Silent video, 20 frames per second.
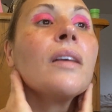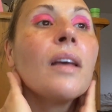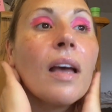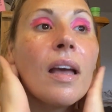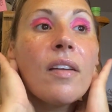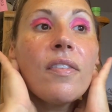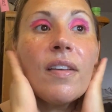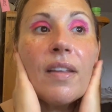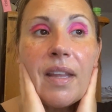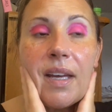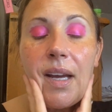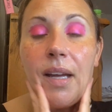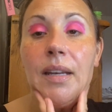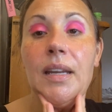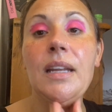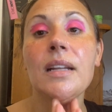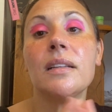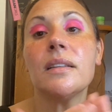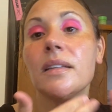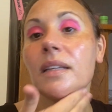I feel like I
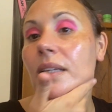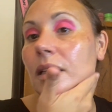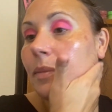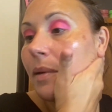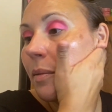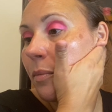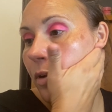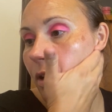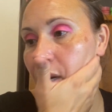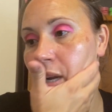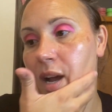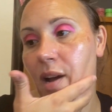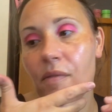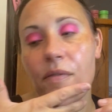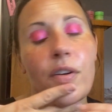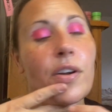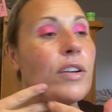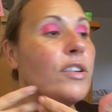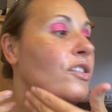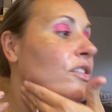need a little bit more
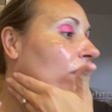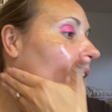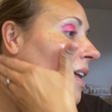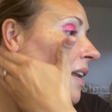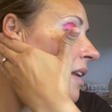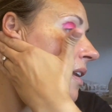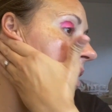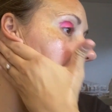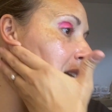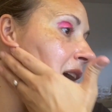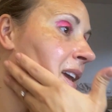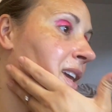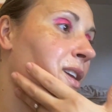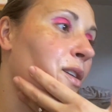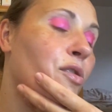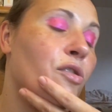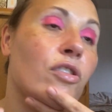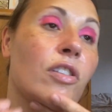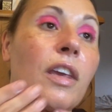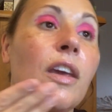coverage than I
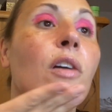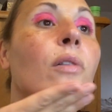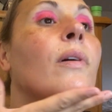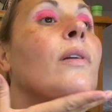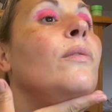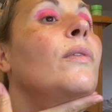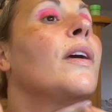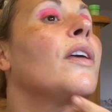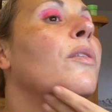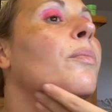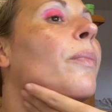usually go in with,